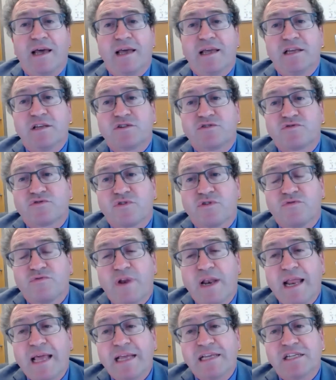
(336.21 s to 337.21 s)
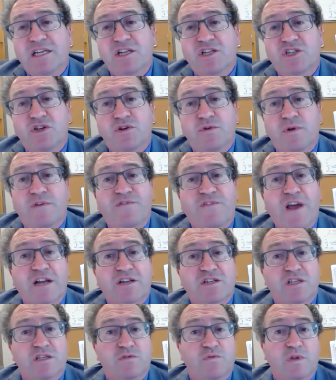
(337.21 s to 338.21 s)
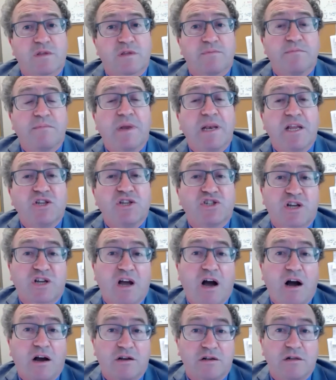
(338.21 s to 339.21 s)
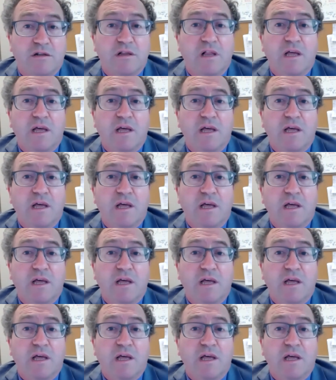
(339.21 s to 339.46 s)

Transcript: is relating to infections with meningococcal